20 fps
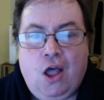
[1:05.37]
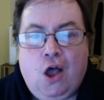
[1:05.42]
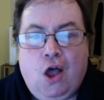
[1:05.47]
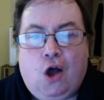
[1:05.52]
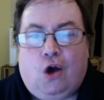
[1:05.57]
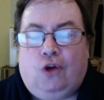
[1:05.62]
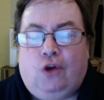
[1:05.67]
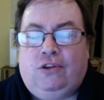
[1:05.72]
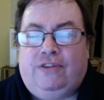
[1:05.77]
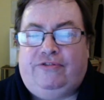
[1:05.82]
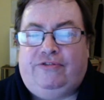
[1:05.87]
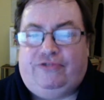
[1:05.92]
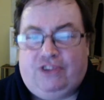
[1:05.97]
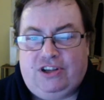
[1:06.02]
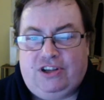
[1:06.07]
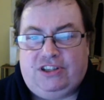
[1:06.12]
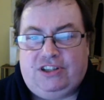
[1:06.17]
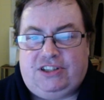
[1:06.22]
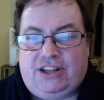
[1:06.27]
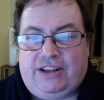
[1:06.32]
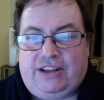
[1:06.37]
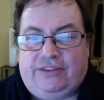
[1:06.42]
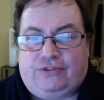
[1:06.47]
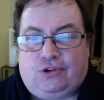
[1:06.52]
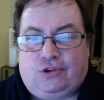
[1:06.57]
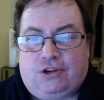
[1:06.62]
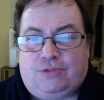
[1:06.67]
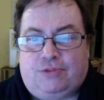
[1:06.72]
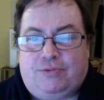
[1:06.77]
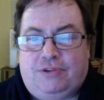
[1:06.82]
On the first day of
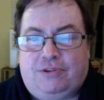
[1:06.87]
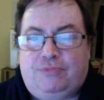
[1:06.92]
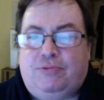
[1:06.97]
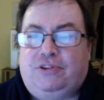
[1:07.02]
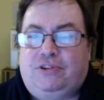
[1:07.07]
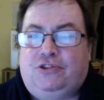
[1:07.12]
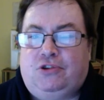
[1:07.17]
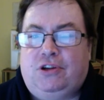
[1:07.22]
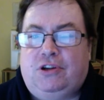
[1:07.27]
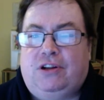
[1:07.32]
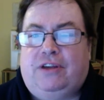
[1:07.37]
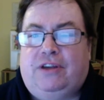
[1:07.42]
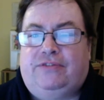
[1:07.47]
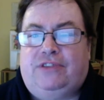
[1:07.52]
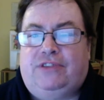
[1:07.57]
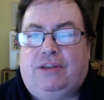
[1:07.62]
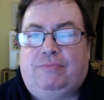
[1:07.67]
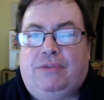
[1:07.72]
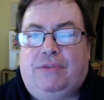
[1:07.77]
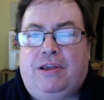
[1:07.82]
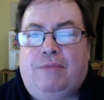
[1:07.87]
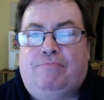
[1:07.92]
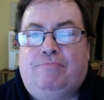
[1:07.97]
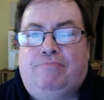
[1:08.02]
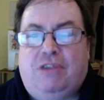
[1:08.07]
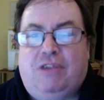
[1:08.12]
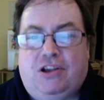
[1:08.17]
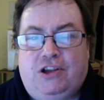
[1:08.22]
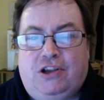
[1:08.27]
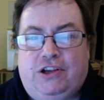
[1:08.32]
Christmas, my true love sent me a
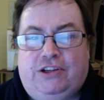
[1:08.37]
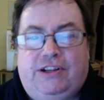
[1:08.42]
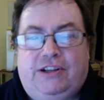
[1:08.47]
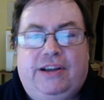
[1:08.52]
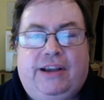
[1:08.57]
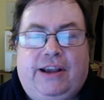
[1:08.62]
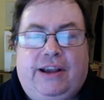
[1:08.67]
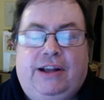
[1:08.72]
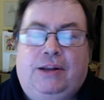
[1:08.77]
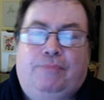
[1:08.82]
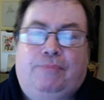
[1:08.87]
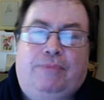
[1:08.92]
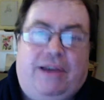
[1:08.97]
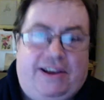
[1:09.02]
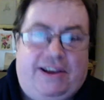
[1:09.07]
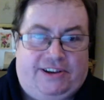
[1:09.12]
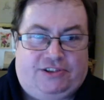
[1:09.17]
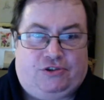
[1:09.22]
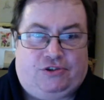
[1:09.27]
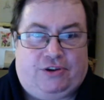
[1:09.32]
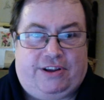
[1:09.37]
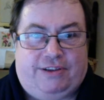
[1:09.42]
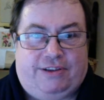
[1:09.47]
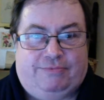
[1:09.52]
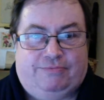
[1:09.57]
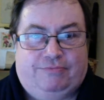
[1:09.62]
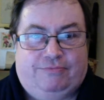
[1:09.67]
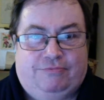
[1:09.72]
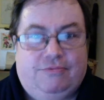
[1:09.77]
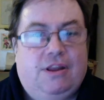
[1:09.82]
bird in a pear tree.
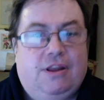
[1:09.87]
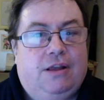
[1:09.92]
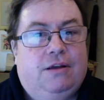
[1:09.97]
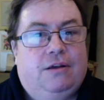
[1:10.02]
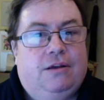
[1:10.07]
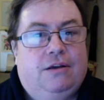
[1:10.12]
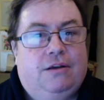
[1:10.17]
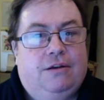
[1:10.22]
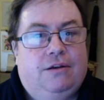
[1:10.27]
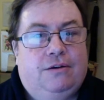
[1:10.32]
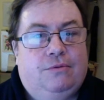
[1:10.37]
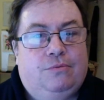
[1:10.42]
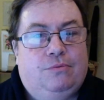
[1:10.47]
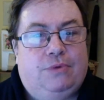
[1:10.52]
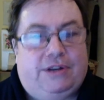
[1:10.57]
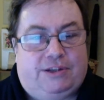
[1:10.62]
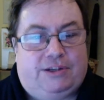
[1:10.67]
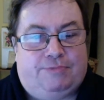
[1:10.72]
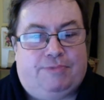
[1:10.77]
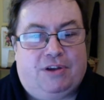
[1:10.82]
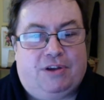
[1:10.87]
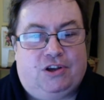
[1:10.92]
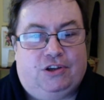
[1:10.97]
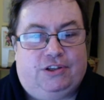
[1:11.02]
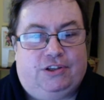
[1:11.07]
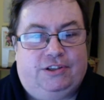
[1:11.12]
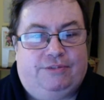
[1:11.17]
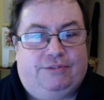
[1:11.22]
Which bird?